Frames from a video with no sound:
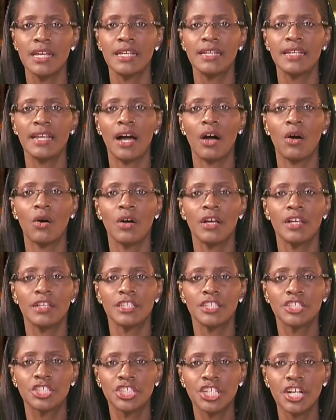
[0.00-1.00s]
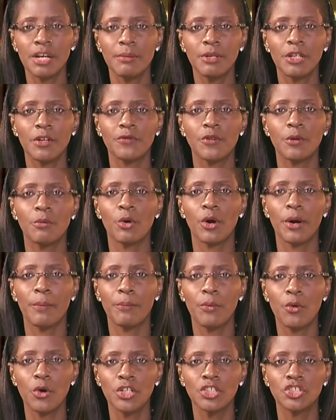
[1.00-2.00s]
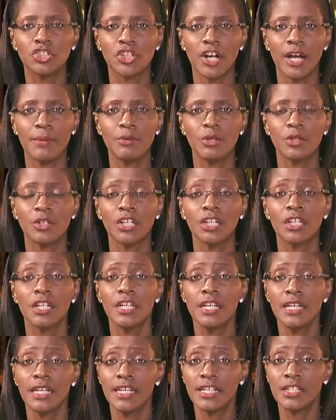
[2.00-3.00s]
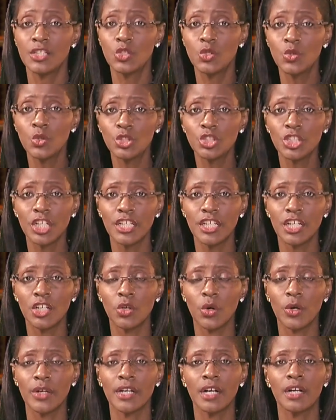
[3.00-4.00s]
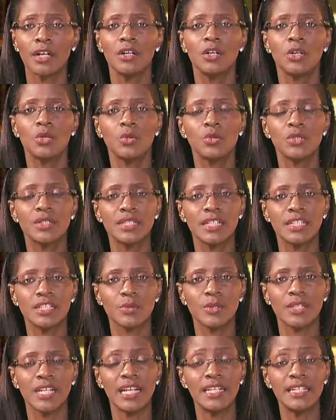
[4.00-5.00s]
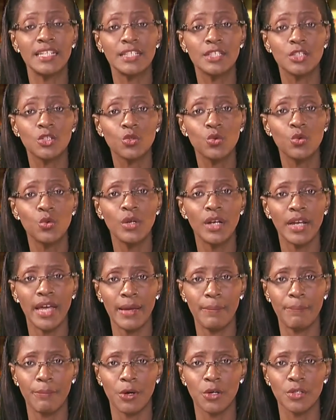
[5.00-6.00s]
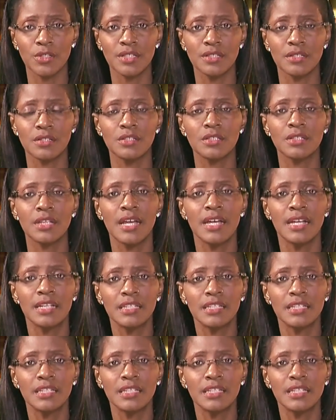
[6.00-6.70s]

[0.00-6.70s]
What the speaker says: Now, the chairman of the more important tribunal is usually a lawyer who sits with at least two lay persons,